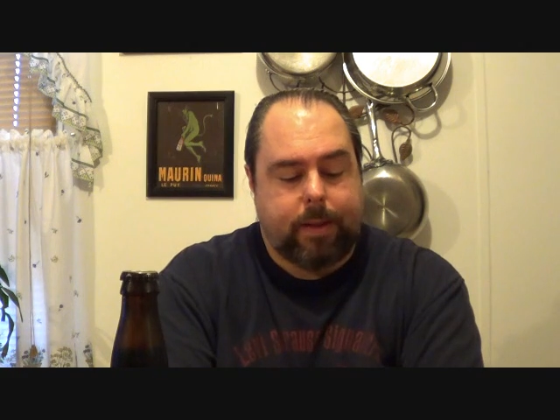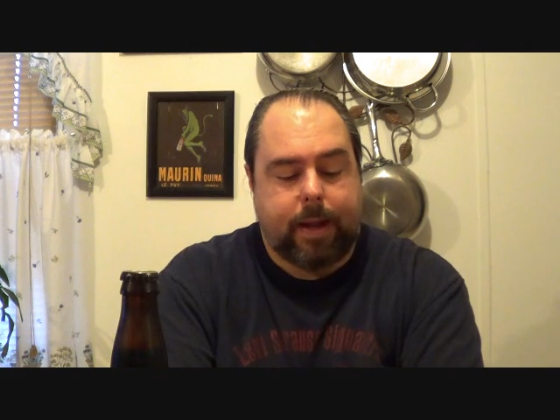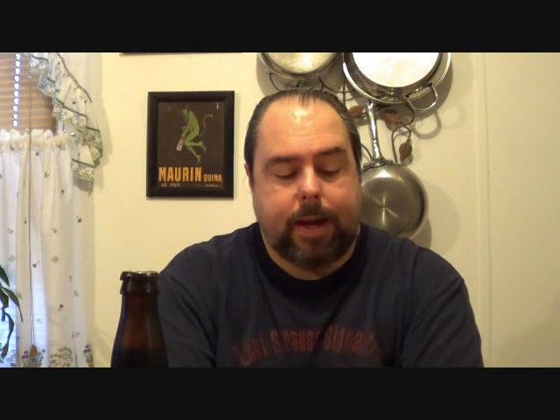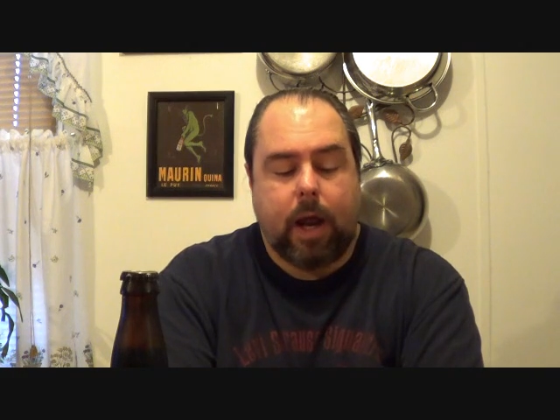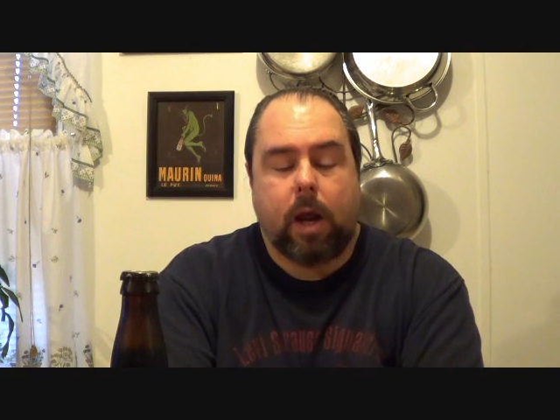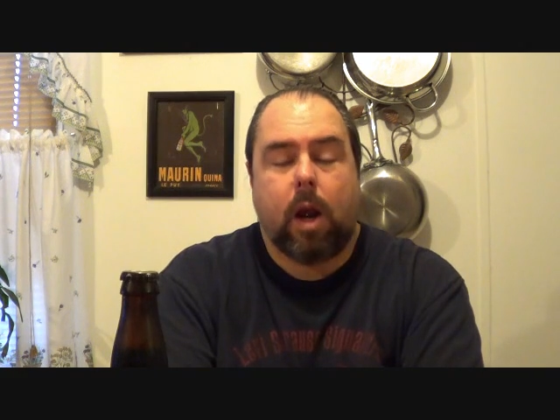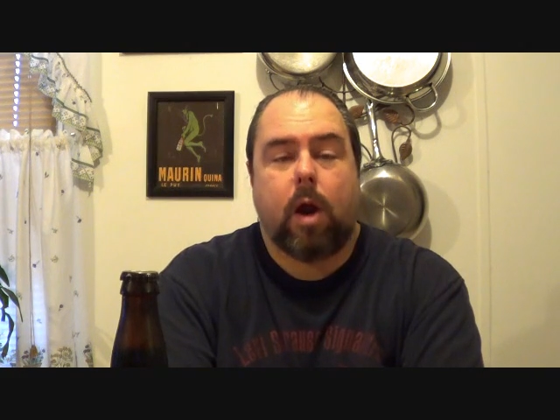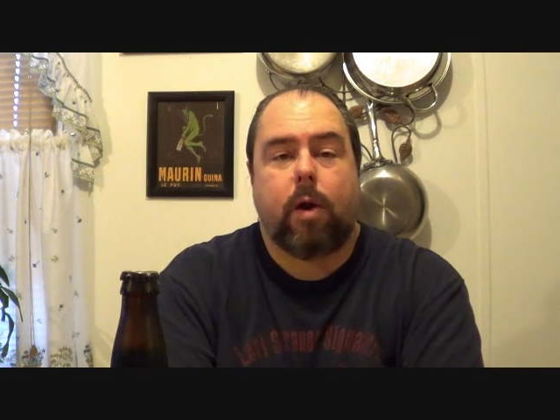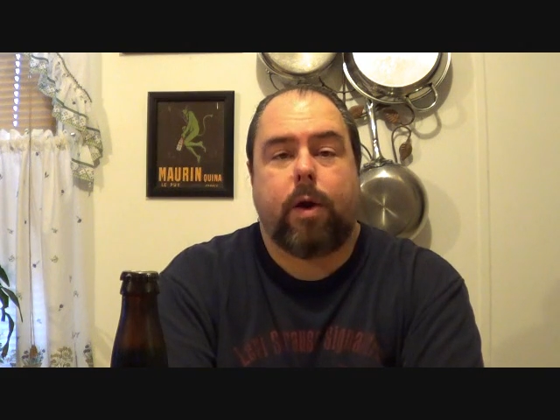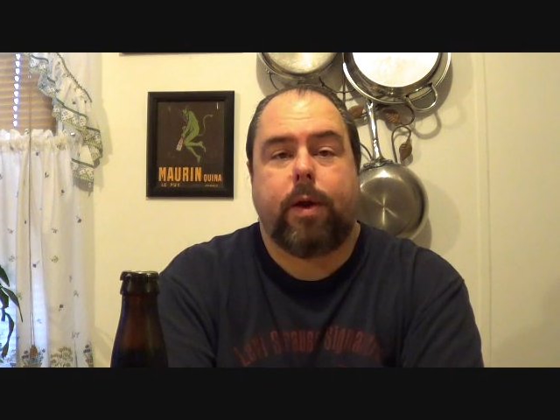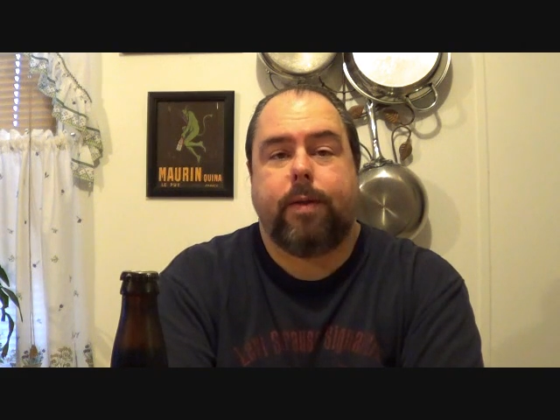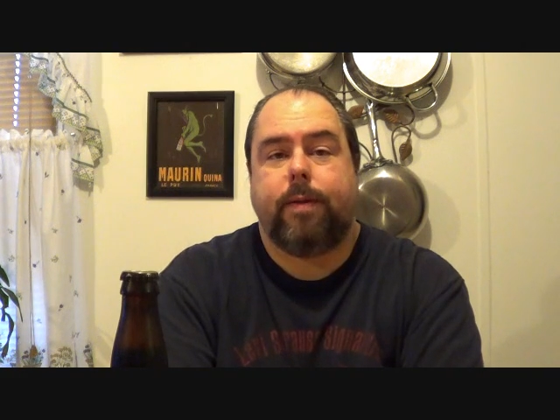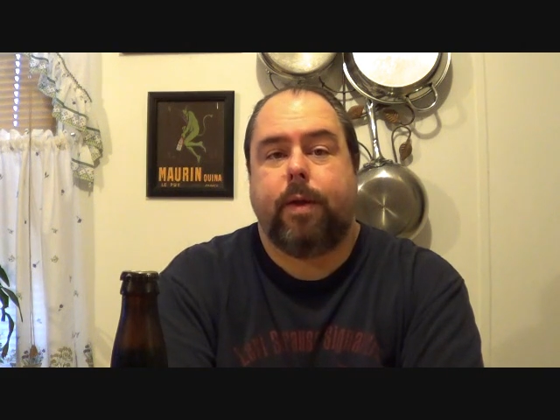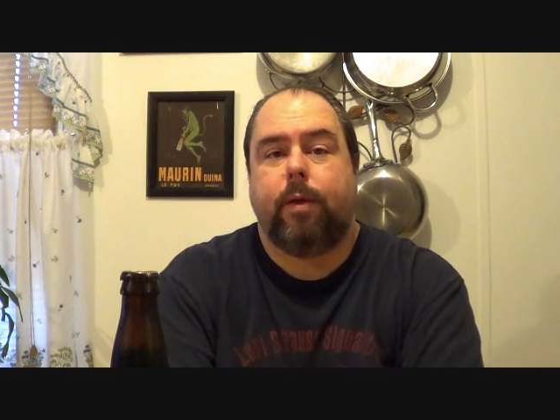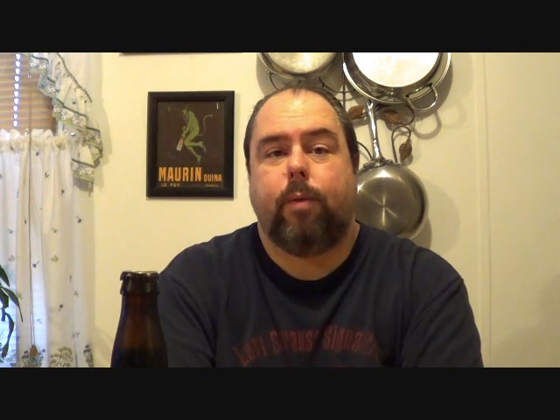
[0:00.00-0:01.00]
They no
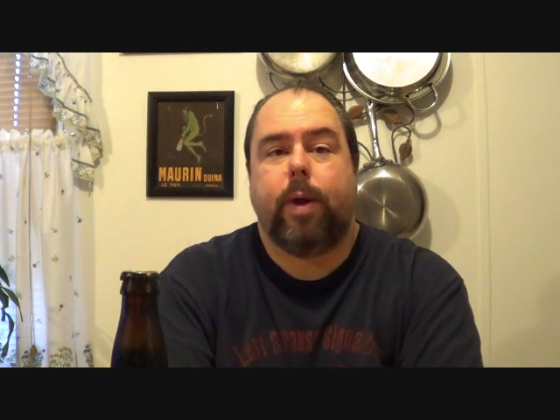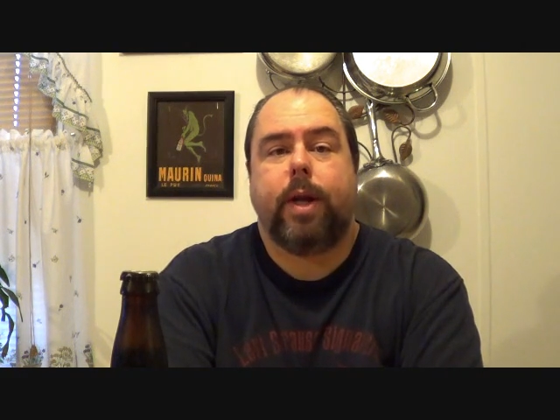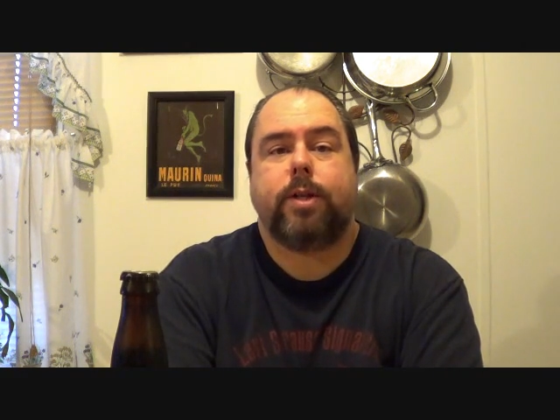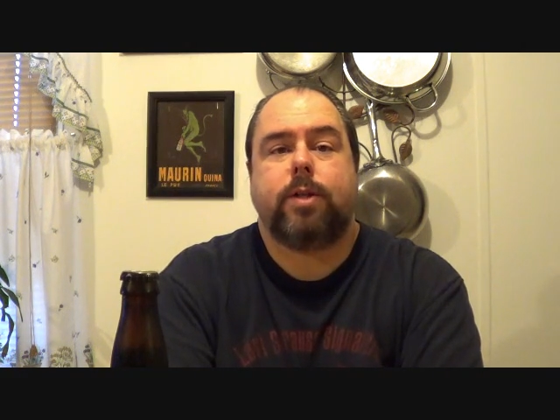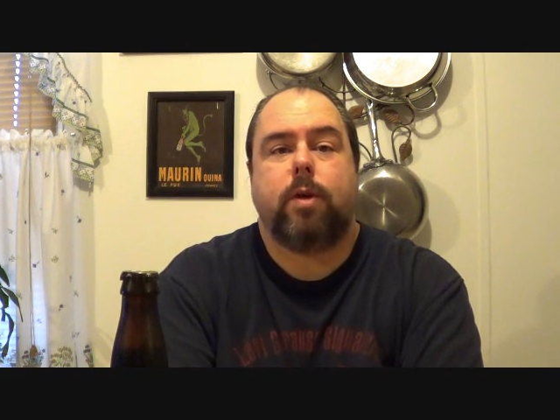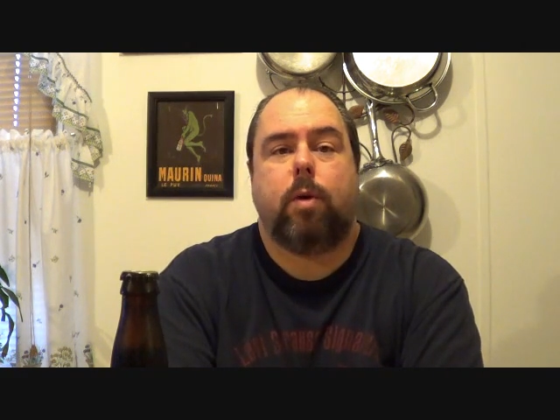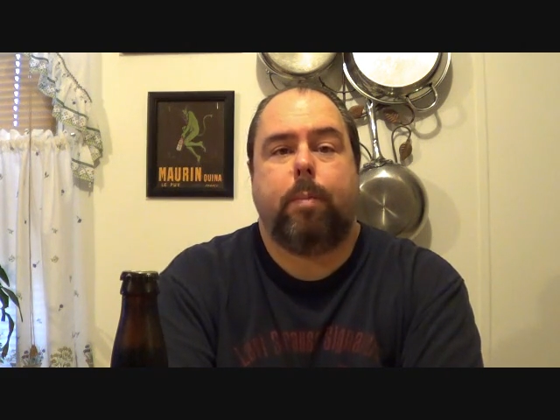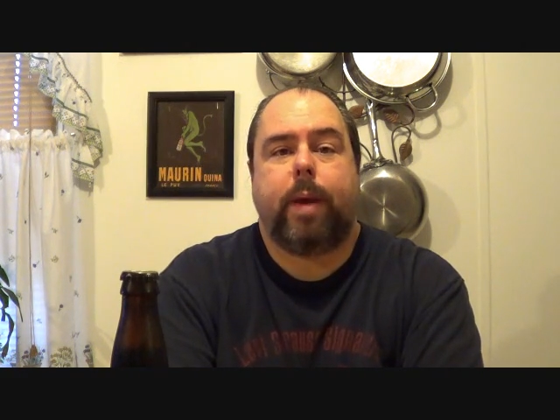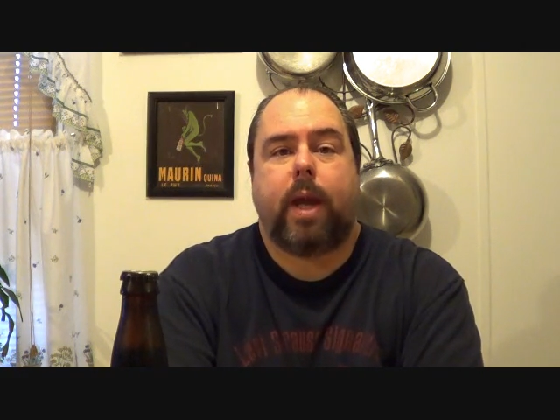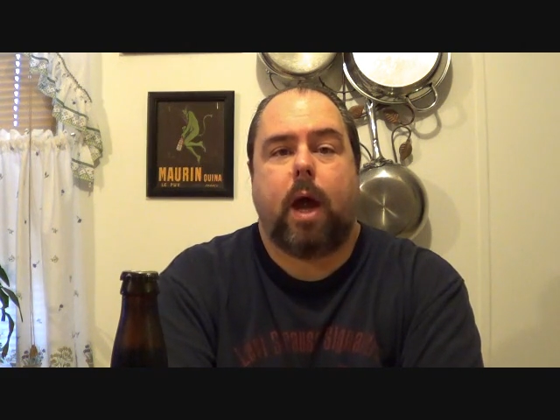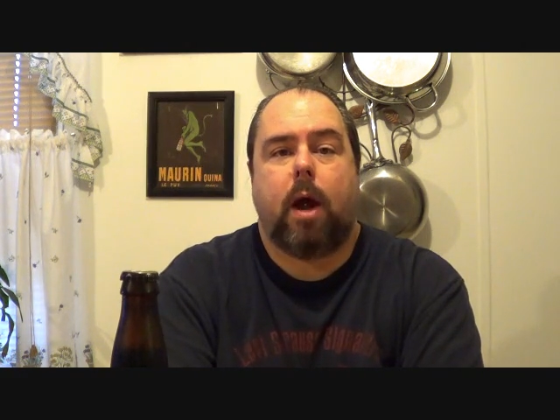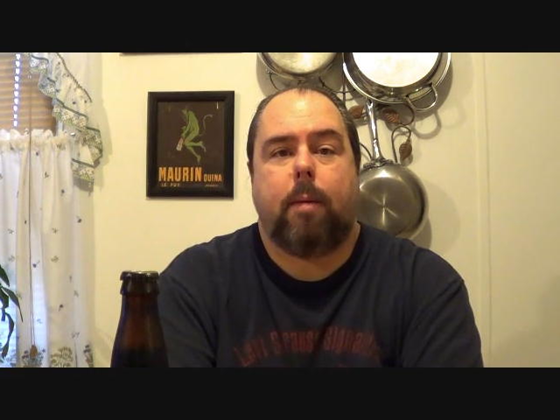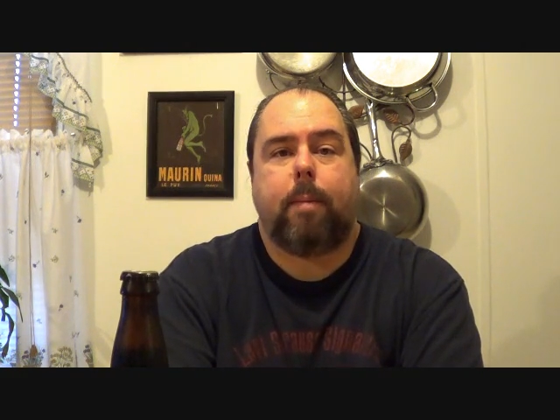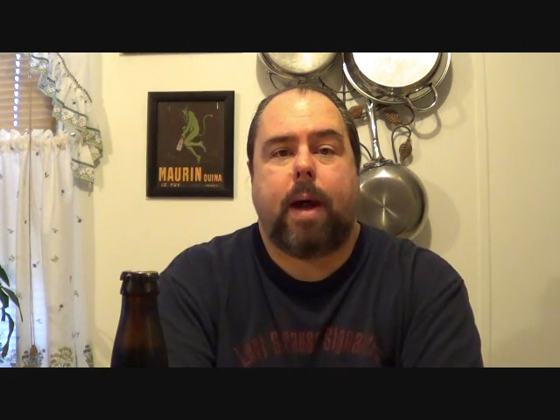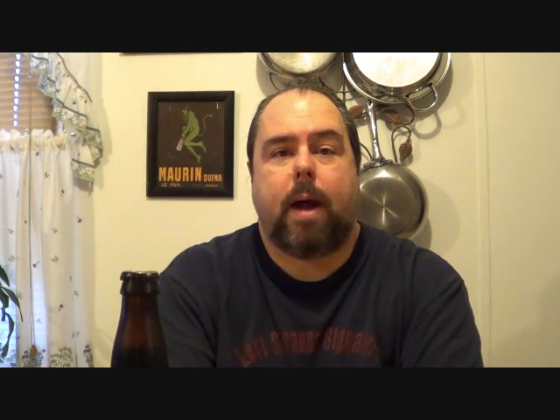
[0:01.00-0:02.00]
longer, the original Pecan